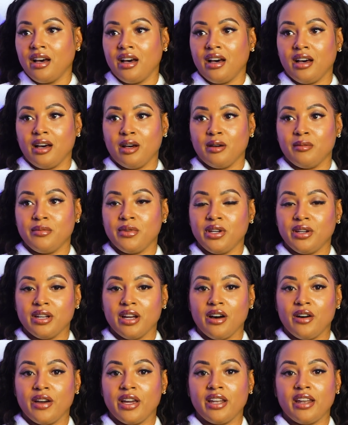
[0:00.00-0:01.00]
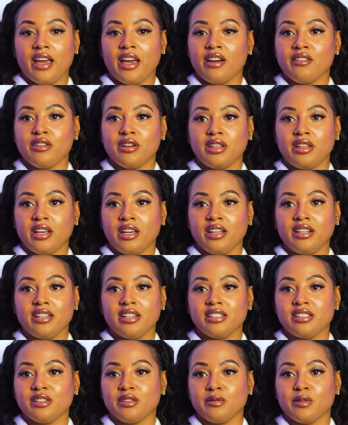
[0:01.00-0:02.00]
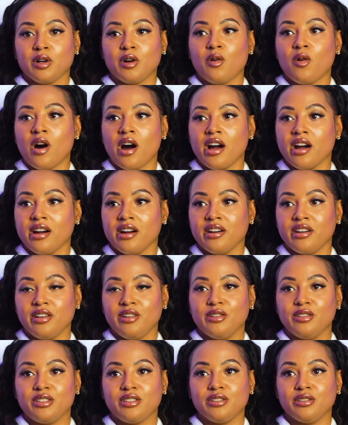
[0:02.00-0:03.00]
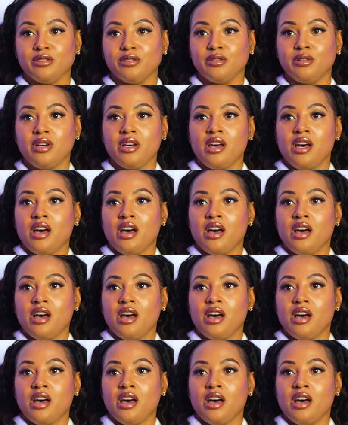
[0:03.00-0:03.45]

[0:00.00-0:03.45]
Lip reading: And everything doesn't require you to